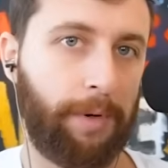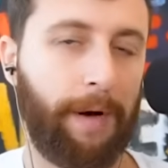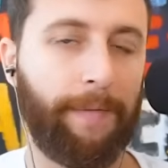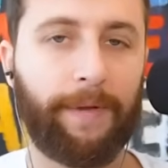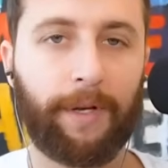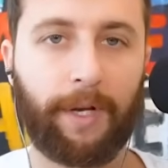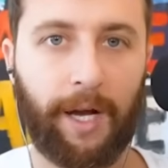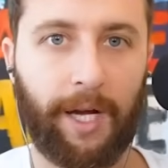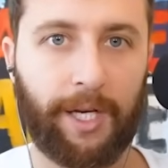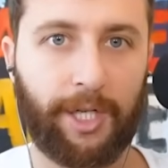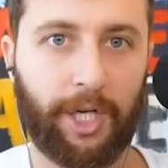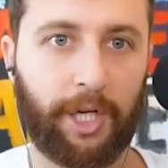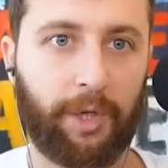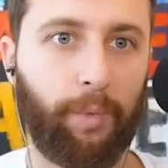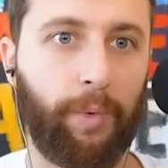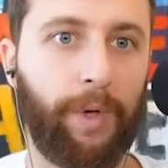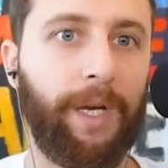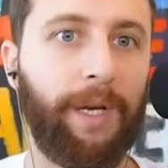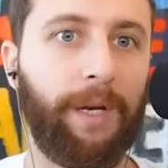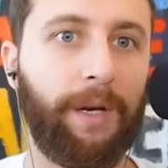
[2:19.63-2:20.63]
of the contract
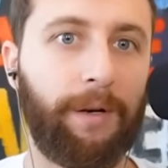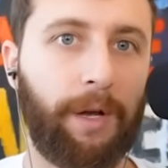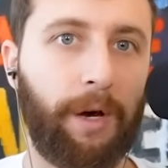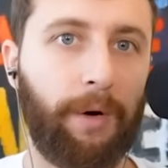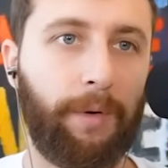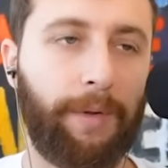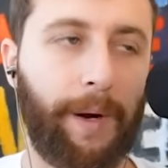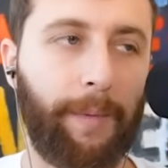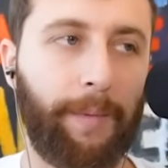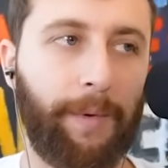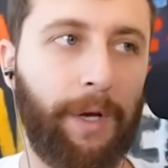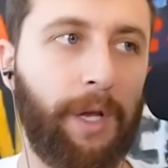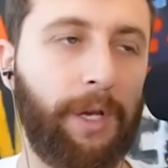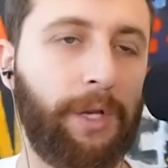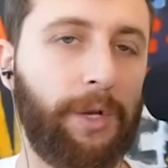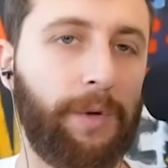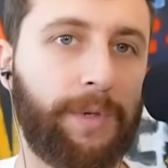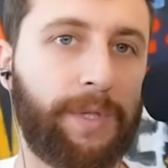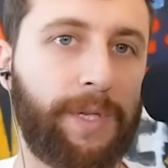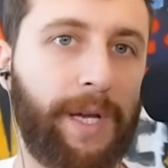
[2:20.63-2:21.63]
we need to know that we could
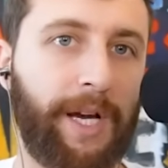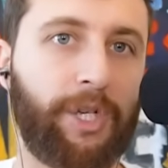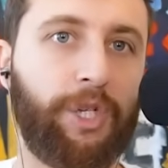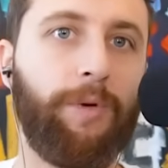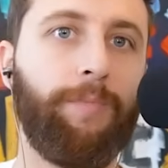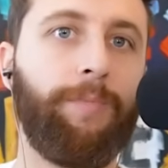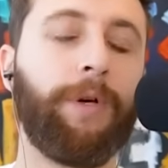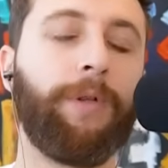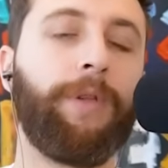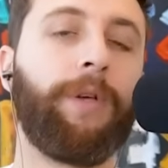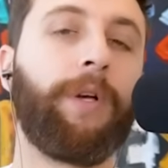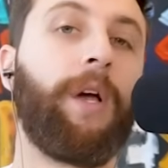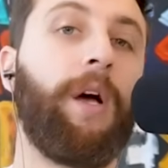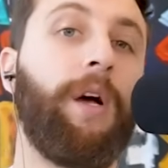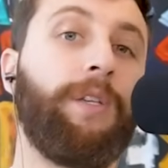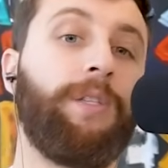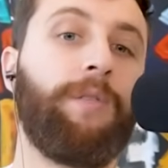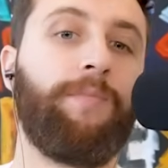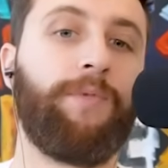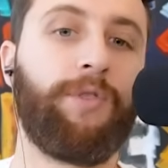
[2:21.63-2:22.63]
use to actually build a
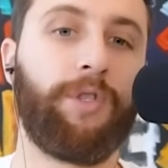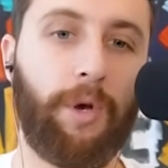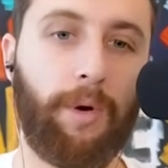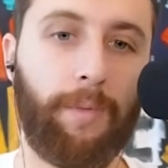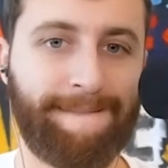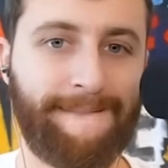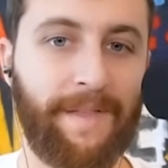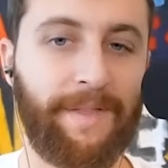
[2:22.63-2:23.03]
custom scope?